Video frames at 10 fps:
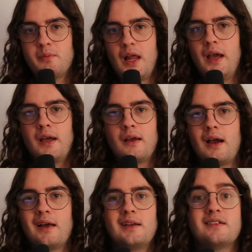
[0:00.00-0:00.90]
playing
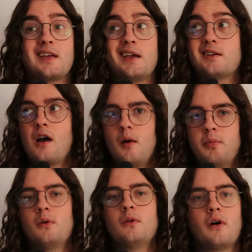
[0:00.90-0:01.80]
at least a
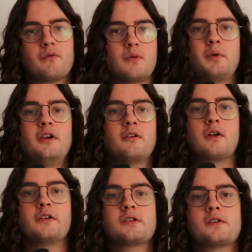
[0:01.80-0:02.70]
couple of repeat
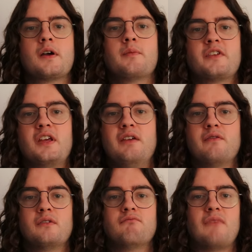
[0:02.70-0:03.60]
creature types
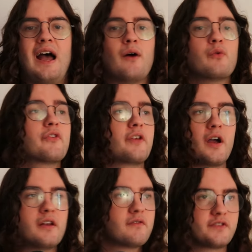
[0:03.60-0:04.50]
even
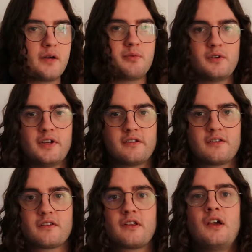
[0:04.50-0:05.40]
outside of typal
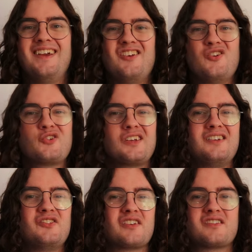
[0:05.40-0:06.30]
lists, it
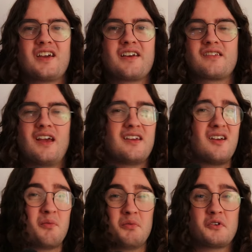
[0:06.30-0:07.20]
usually just takes a
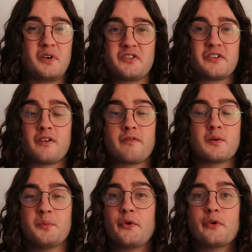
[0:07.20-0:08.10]
couple creatures off the
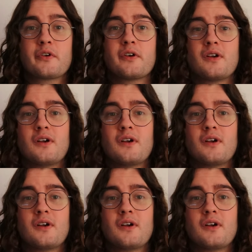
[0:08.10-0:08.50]
board.